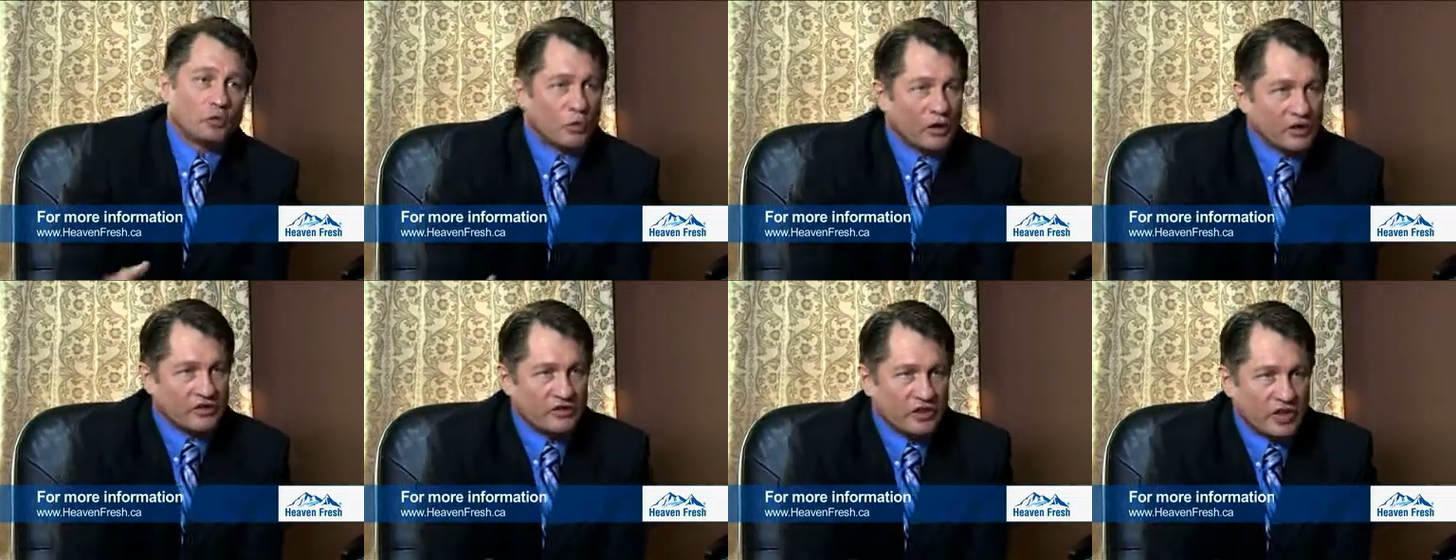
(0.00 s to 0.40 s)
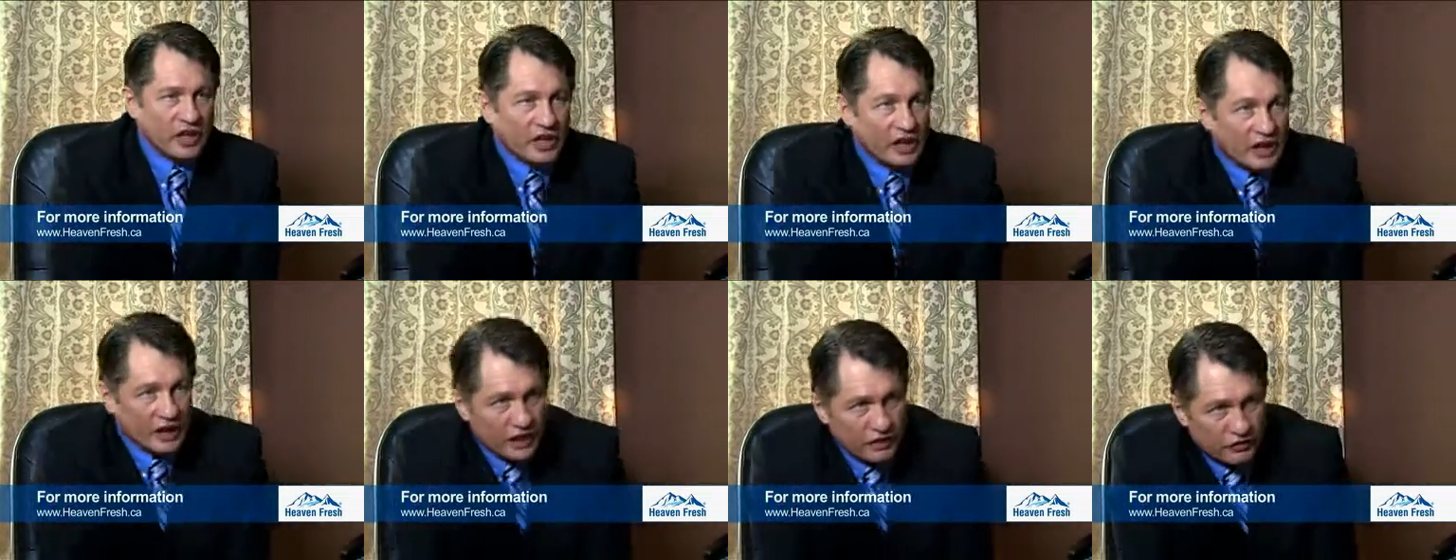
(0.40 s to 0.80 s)
Once
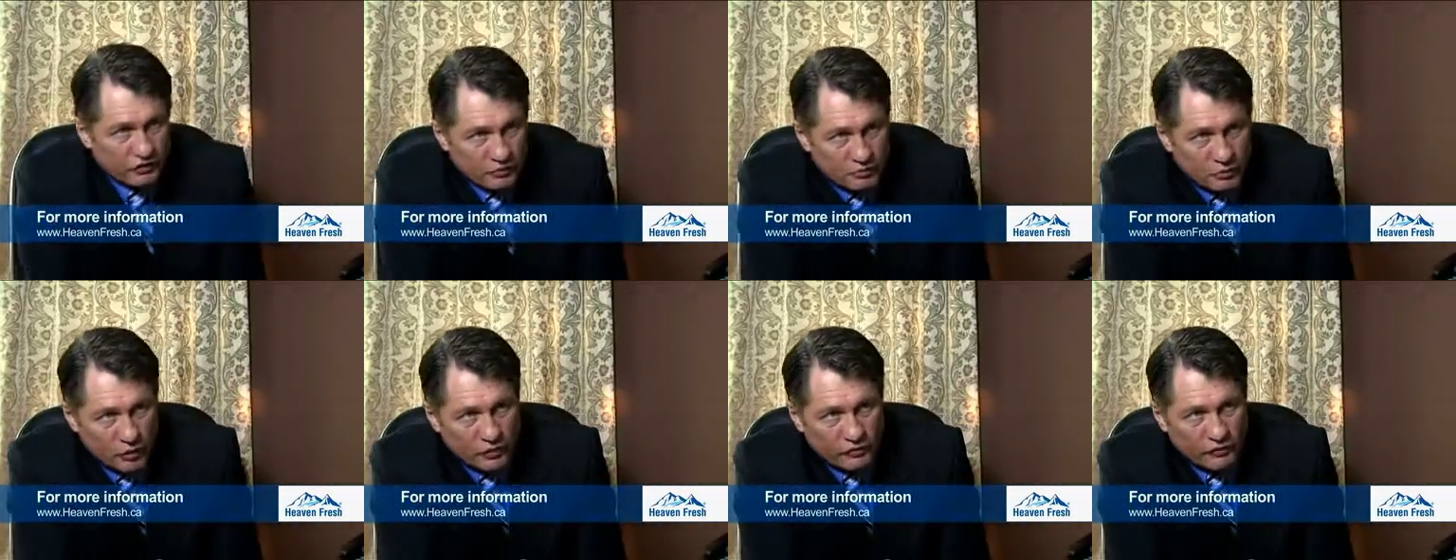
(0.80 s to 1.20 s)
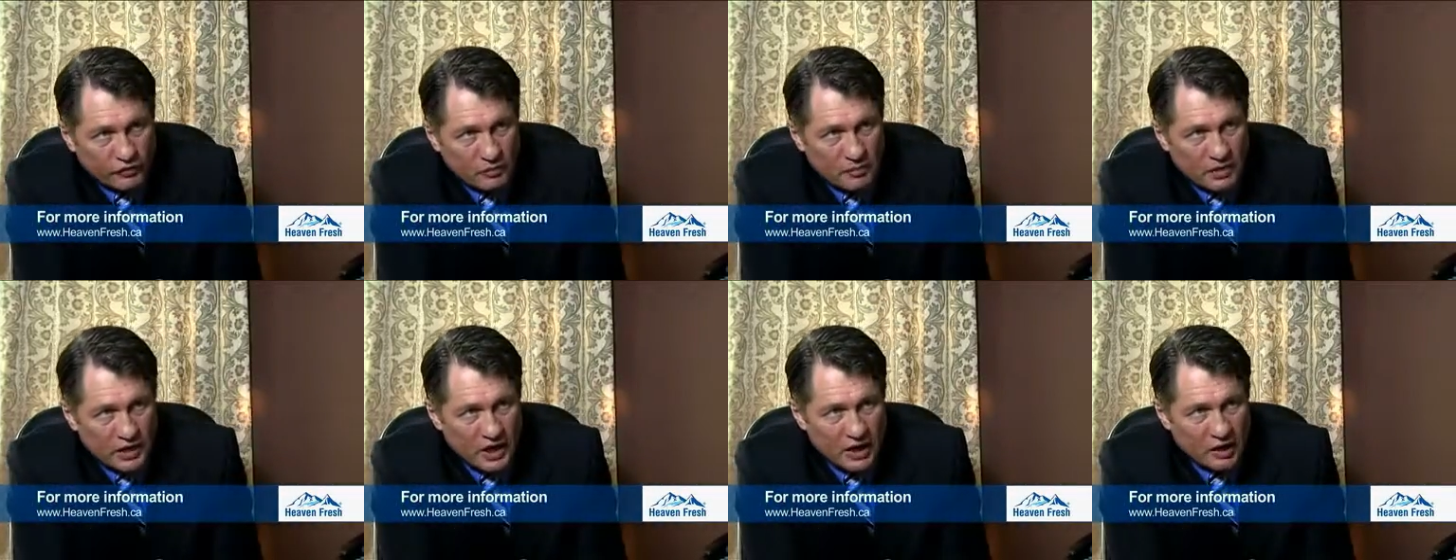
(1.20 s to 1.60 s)
again, it's removed
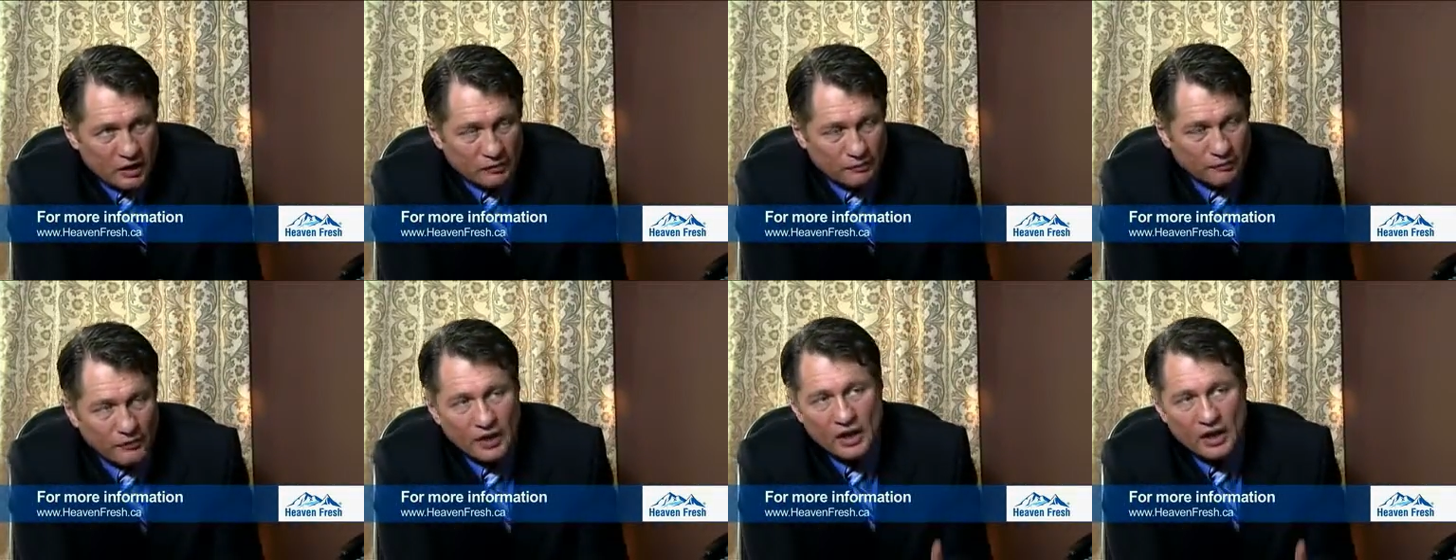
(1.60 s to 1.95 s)
from the air.